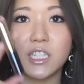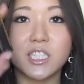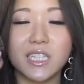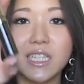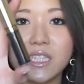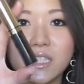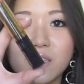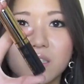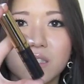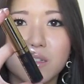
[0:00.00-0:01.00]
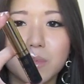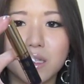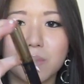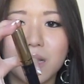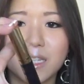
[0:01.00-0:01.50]
They actually heat sealed a little bit of
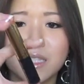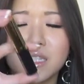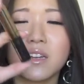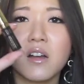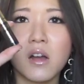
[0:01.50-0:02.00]
the plastic